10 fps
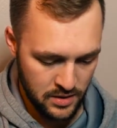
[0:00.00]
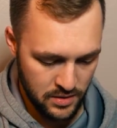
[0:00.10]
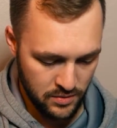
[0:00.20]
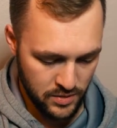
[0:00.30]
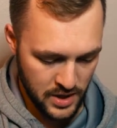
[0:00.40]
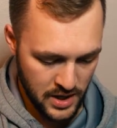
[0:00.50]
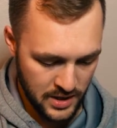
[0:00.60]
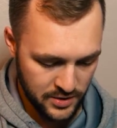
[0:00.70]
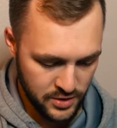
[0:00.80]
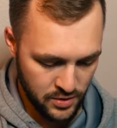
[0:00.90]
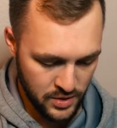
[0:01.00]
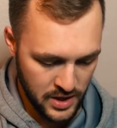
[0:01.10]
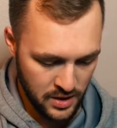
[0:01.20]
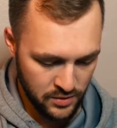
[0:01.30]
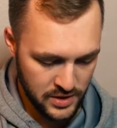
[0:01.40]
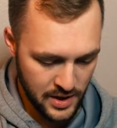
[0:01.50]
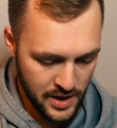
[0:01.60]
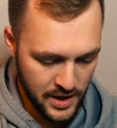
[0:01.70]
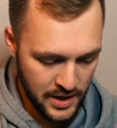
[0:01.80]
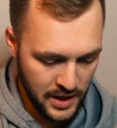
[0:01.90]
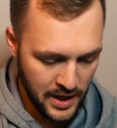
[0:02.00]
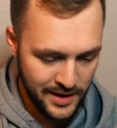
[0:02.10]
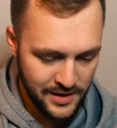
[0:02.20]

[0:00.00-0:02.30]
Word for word: All right, Shohei Ohtani.